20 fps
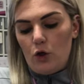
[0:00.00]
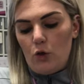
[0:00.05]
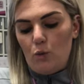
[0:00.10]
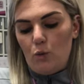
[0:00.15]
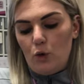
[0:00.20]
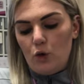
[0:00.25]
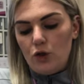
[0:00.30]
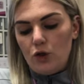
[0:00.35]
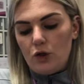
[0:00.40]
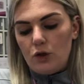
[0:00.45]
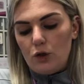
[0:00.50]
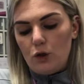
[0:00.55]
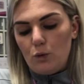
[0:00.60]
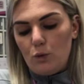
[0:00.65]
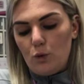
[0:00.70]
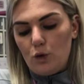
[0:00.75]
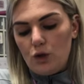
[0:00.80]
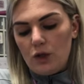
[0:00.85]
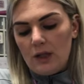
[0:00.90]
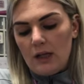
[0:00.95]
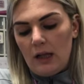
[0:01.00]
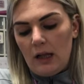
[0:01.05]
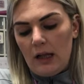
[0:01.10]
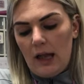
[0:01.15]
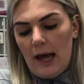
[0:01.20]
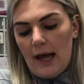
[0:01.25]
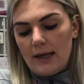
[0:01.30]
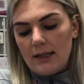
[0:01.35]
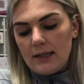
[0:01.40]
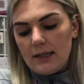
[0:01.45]
The, wood, the, wooden
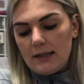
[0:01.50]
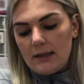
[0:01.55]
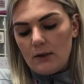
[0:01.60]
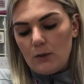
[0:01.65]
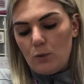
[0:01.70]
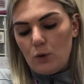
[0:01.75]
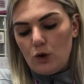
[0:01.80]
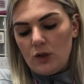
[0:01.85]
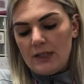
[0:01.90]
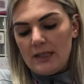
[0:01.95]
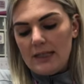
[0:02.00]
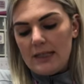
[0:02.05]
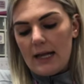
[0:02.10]
clad, the wooden